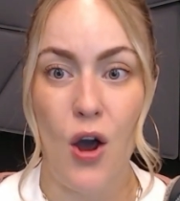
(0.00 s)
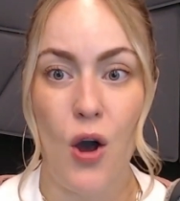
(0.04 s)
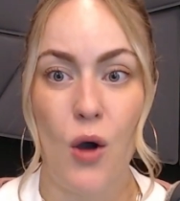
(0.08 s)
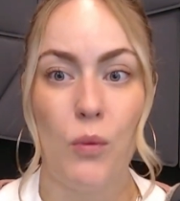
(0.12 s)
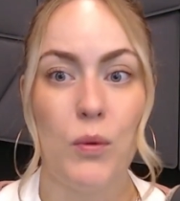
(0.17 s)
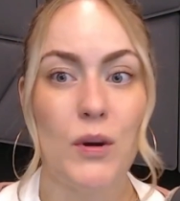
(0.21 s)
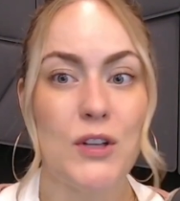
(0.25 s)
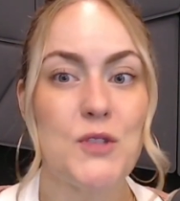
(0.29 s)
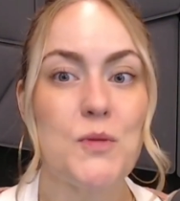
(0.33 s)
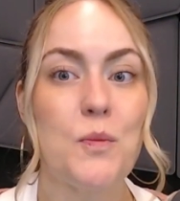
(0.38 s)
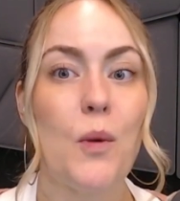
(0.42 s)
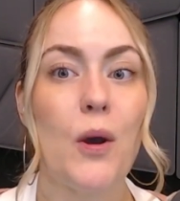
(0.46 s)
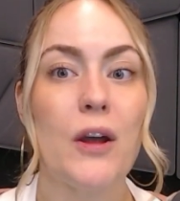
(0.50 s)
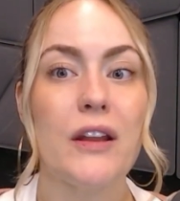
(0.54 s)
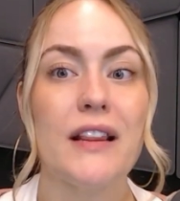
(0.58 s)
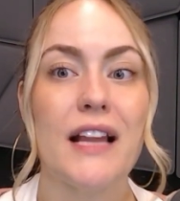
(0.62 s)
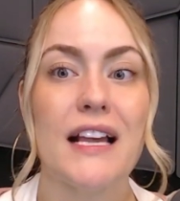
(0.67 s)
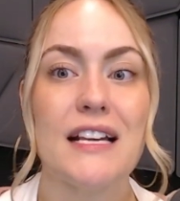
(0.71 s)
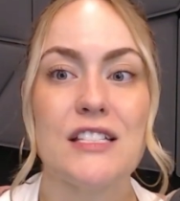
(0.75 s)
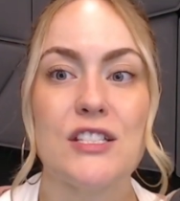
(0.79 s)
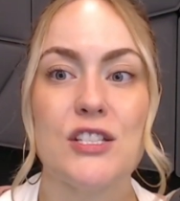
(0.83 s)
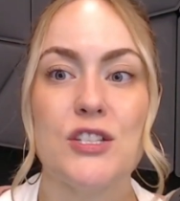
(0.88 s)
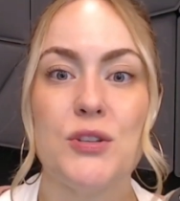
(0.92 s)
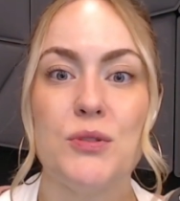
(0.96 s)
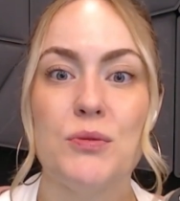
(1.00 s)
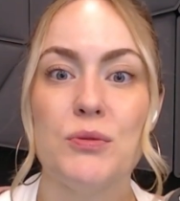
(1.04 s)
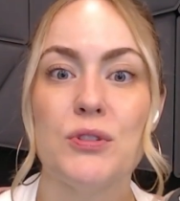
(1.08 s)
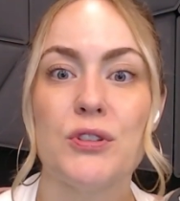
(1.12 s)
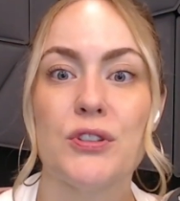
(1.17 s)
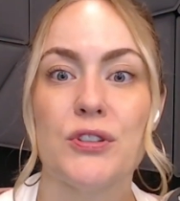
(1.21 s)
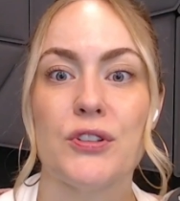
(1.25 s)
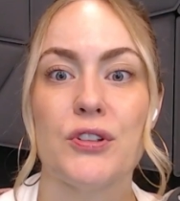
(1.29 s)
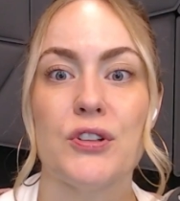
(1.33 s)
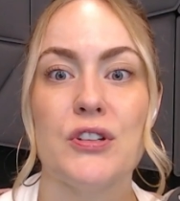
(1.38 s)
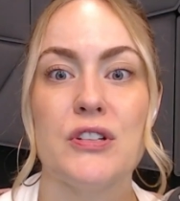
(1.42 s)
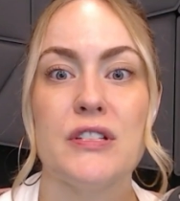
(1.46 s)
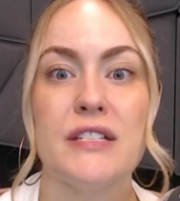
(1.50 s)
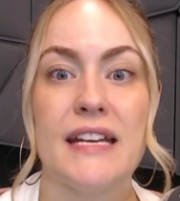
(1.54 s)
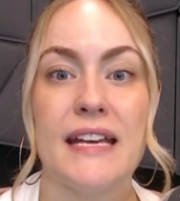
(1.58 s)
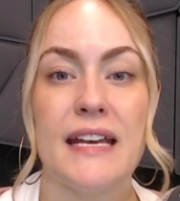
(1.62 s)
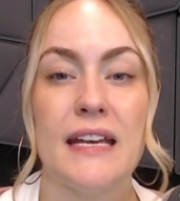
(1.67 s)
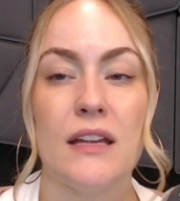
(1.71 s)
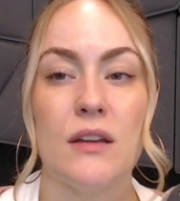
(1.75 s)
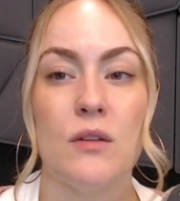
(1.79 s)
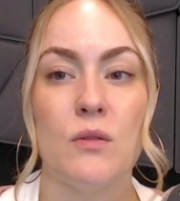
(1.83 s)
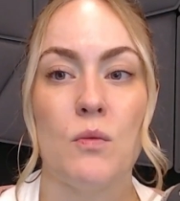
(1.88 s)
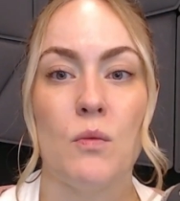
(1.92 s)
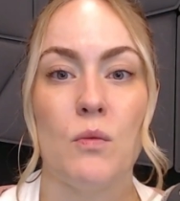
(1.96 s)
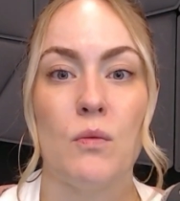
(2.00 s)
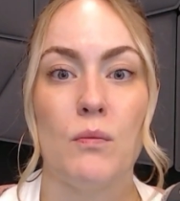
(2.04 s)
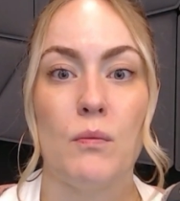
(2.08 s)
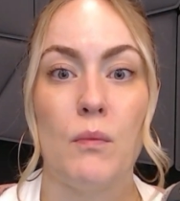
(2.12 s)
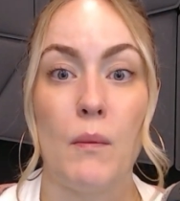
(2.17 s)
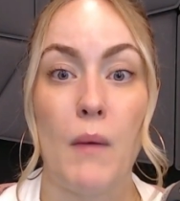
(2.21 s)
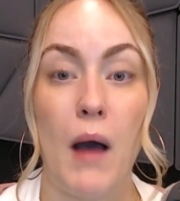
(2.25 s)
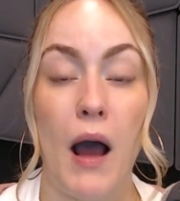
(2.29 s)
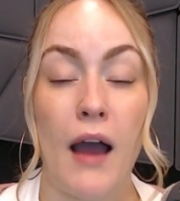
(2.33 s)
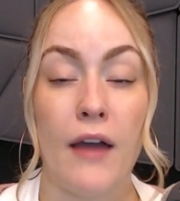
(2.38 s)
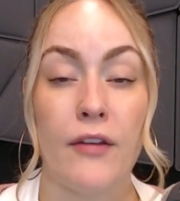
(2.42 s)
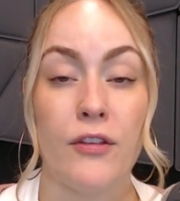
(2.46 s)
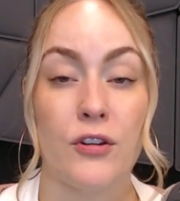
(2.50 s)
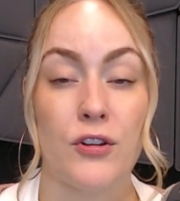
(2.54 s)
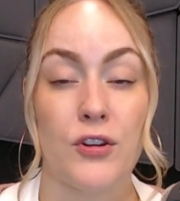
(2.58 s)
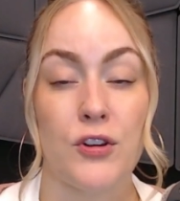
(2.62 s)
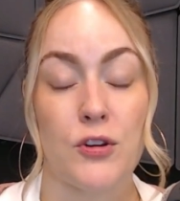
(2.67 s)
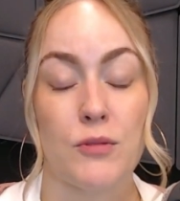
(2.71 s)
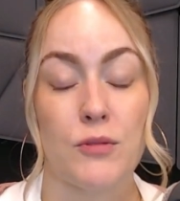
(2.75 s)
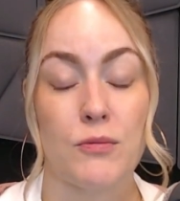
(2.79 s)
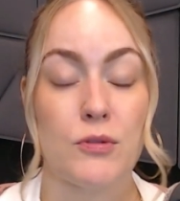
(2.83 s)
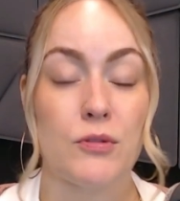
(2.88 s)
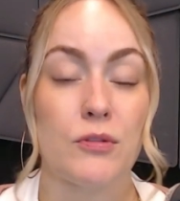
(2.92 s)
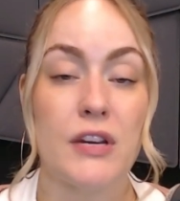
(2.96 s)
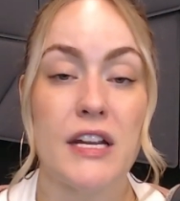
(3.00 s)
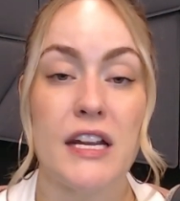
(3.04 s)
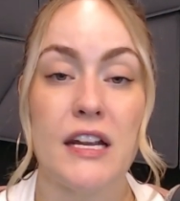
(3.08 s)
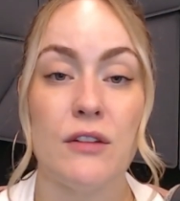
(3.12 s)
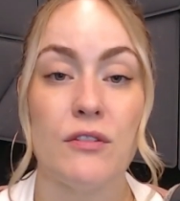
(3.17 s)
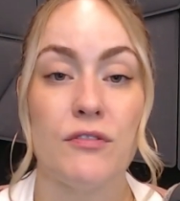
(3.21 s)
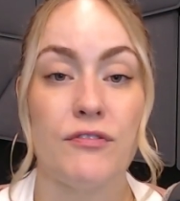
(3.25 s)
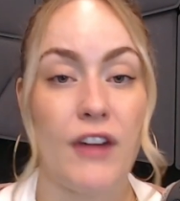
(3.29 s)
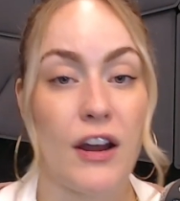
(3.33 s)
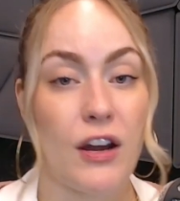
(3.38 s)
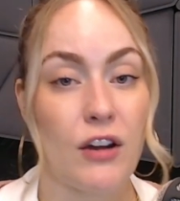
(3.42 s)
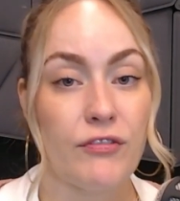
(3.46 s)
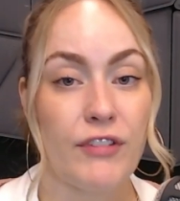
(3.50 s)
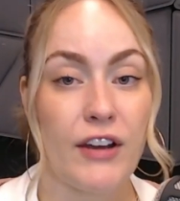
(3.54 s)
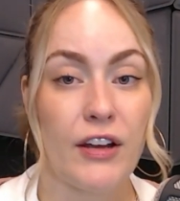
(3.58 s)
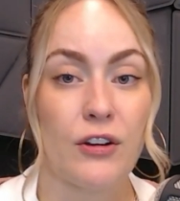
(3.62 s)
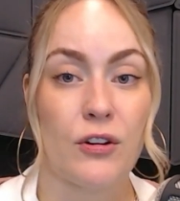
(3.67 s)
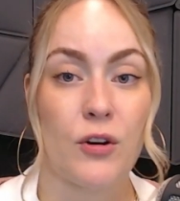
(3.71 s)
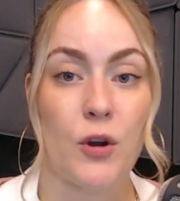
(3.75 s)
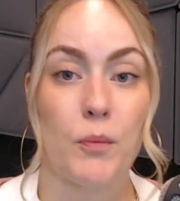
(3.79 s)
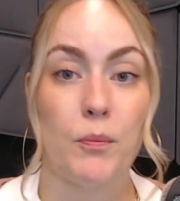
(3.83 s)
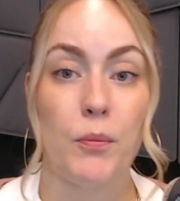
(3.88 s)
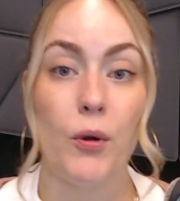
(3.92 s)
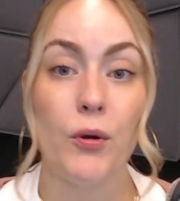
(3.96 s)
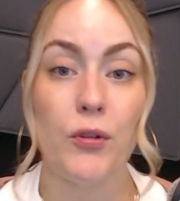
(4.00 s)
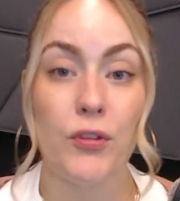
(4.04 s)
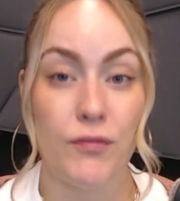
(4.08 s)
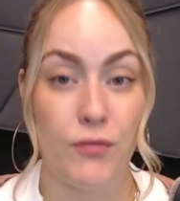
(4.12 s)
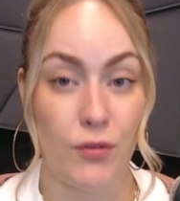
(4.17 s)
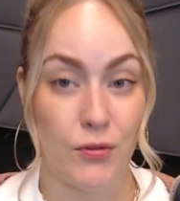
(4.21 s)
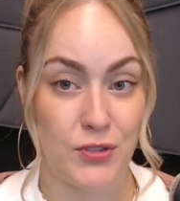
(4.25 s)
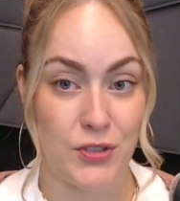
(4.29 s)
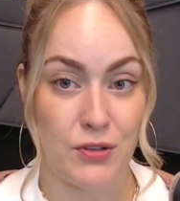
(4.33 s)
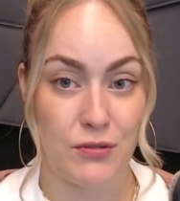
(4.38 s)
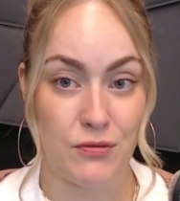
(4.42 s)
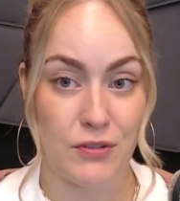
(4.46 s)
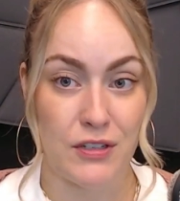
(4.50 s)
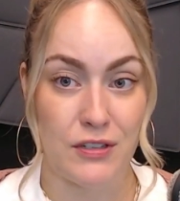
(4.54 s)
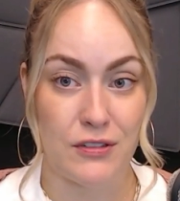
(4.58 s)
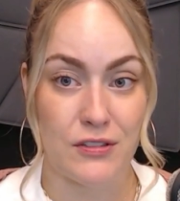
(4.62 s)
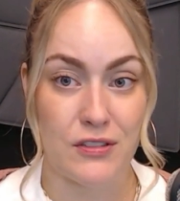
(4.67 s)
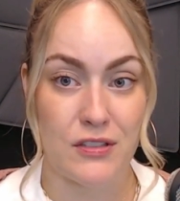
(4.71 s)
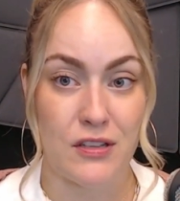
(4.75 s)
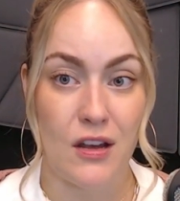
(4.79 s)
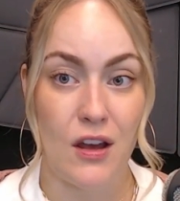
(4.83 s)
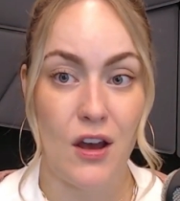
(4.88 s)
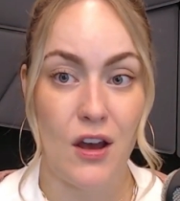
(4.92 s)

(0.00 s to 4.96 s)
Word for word: What's one lesson you learned in either your marine, firefighter, or both of those careers?